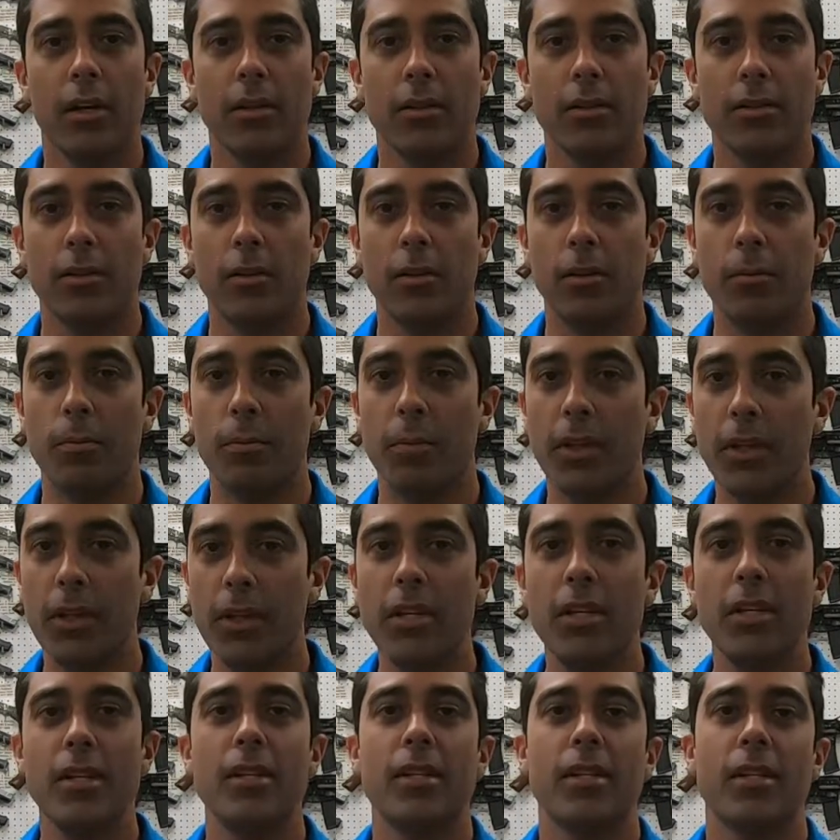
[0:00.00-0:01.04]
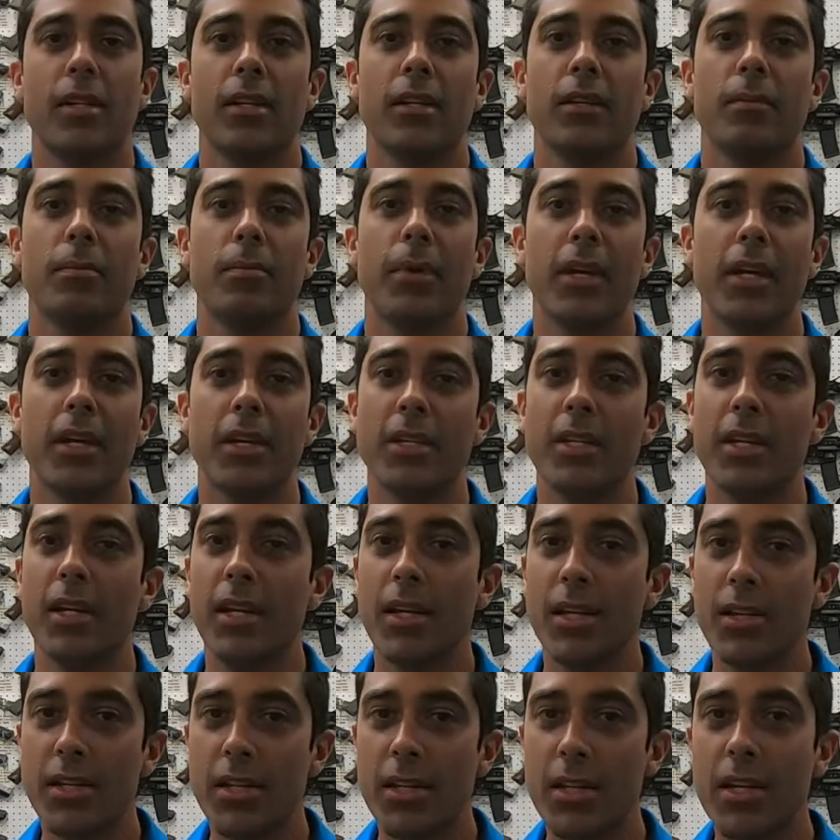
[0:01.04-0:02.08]
so please pay
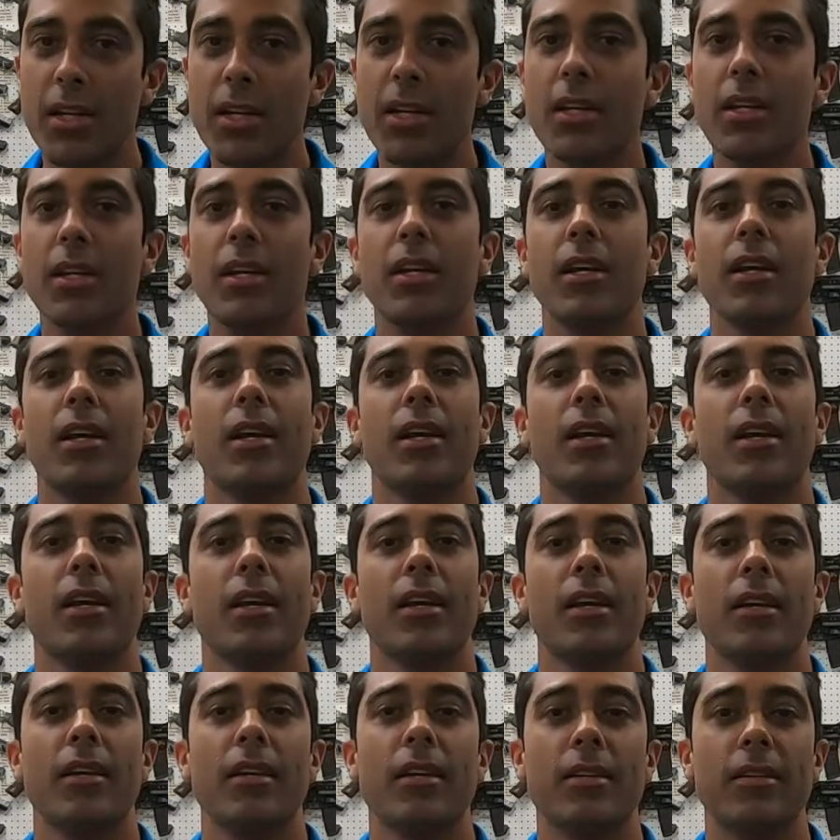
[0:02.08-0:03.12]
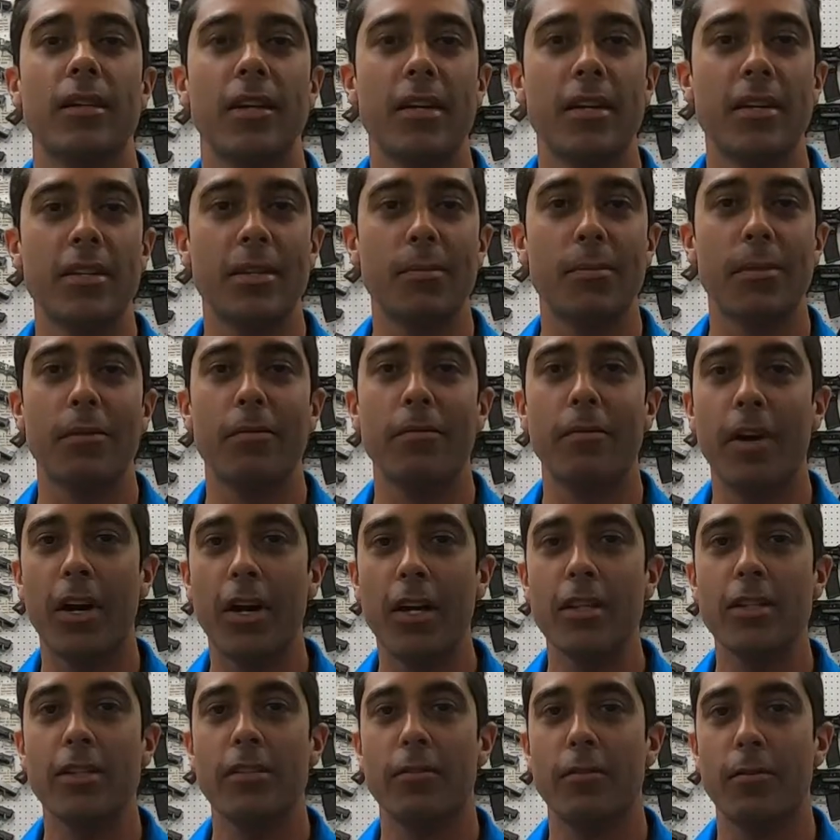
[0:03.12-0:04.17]
attention and take some
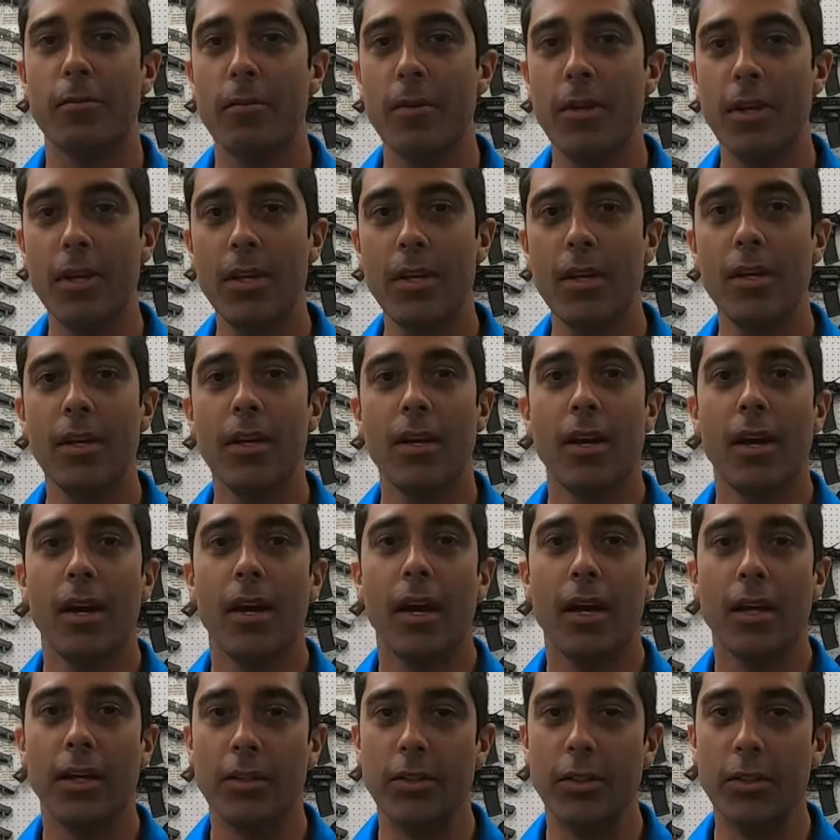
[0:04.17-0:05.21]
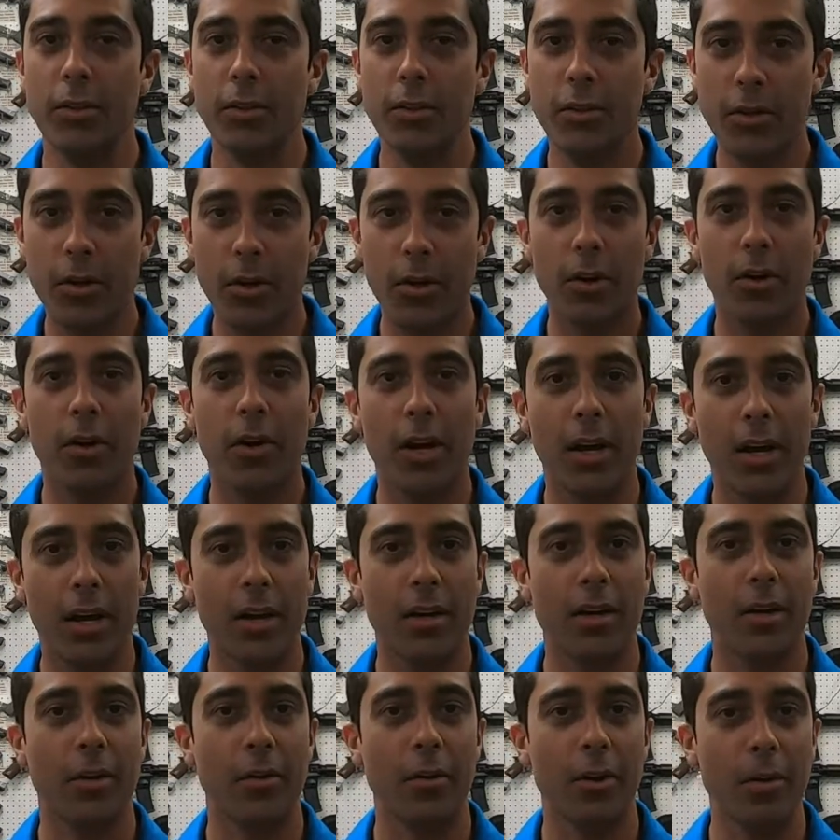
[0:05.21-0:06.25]
advice from me. I do know
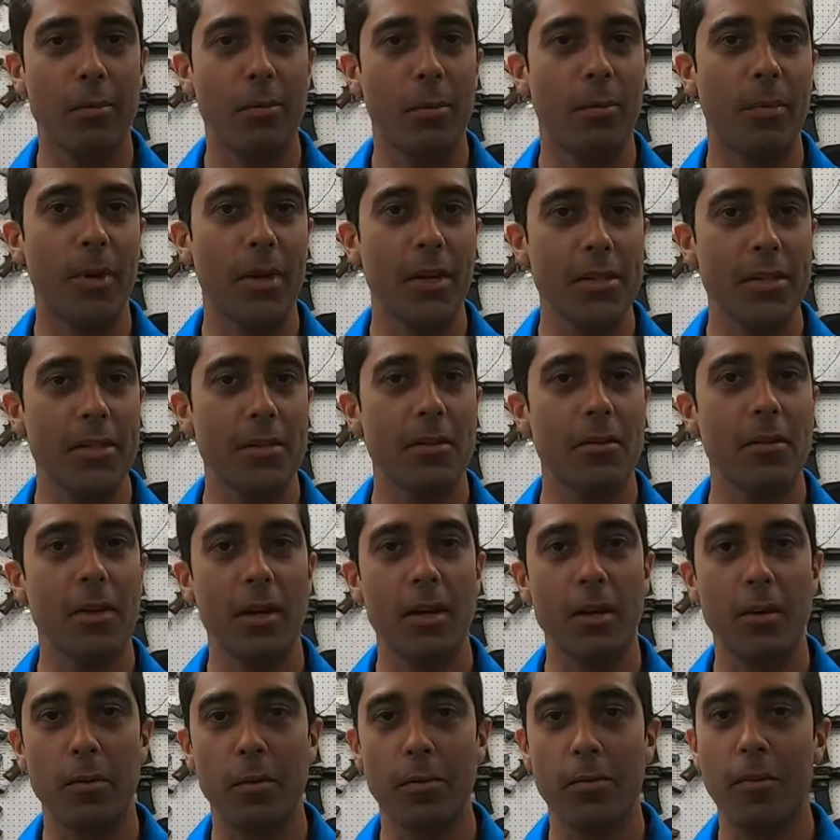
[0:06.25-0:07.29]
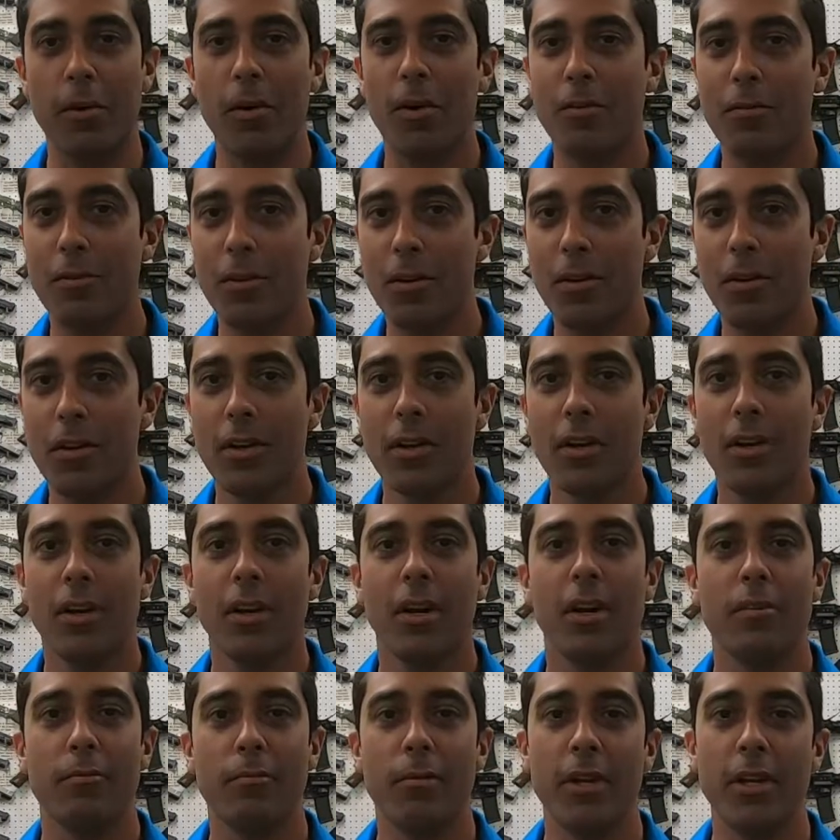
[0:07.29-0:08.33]
how to grip a pistol and a revolver.
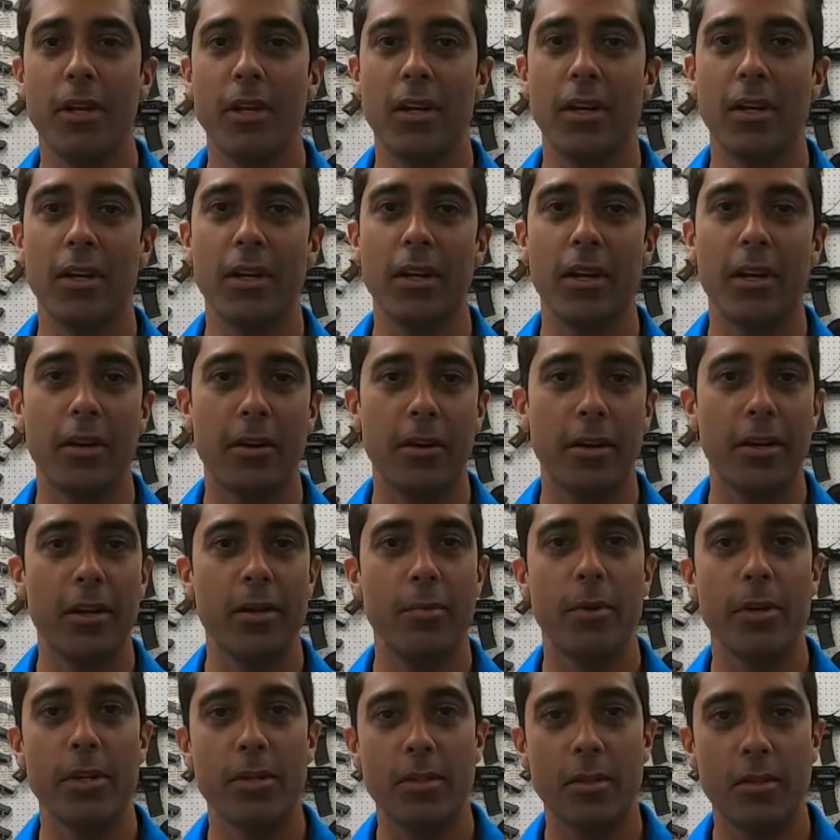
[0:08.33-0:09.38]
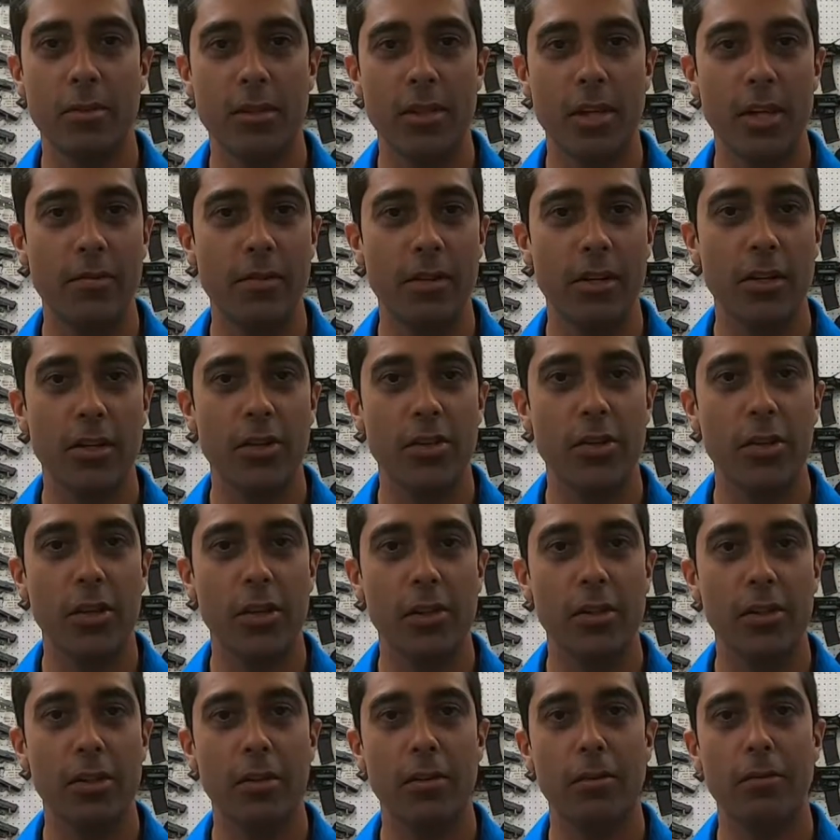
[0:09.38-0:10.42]
I've been an NRA pistol safety
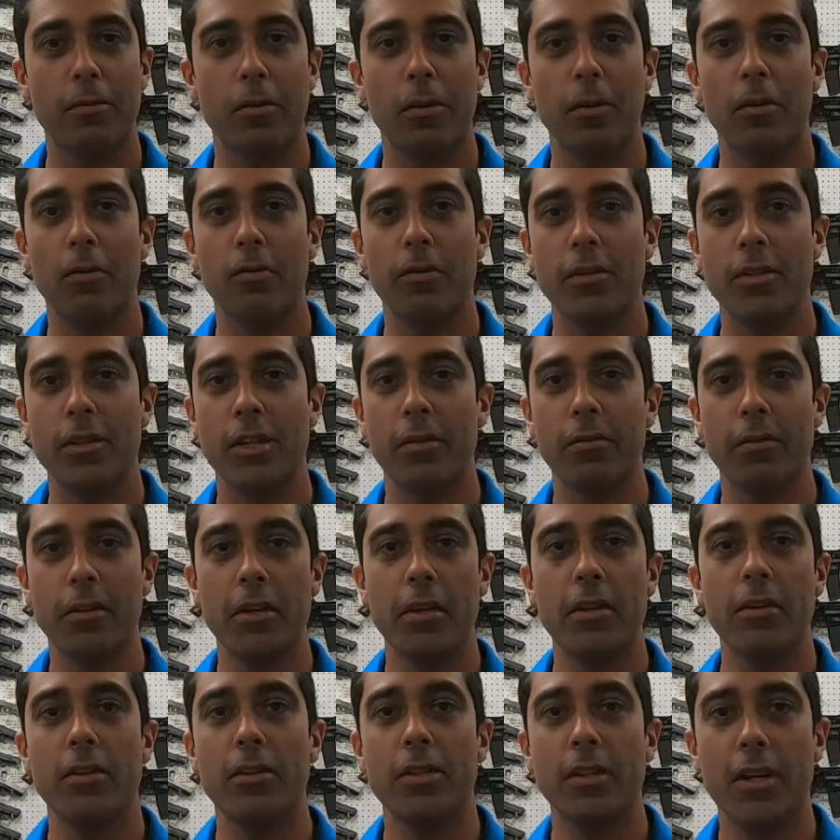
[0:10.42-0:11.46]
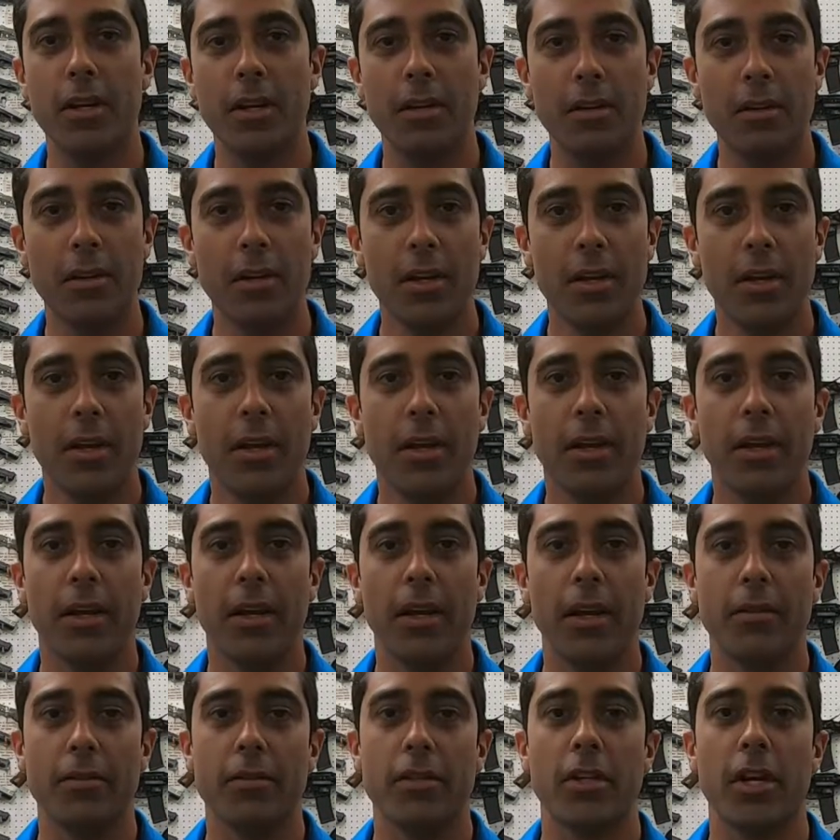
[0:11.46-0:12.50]
instructor for over 7 years now,
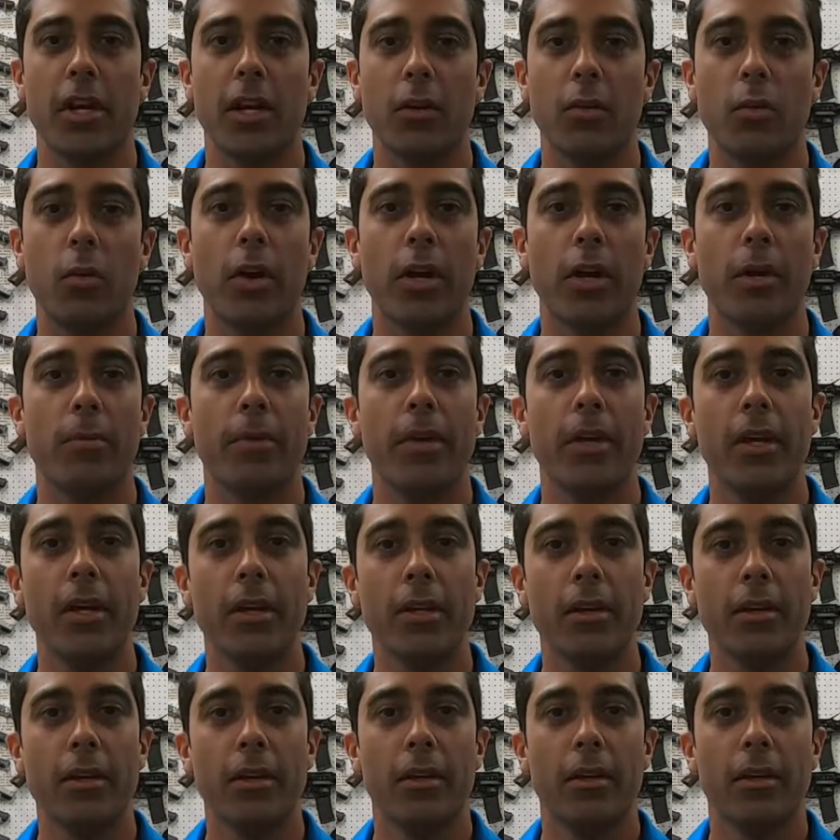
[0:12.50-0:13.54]
and I've shot quite a bit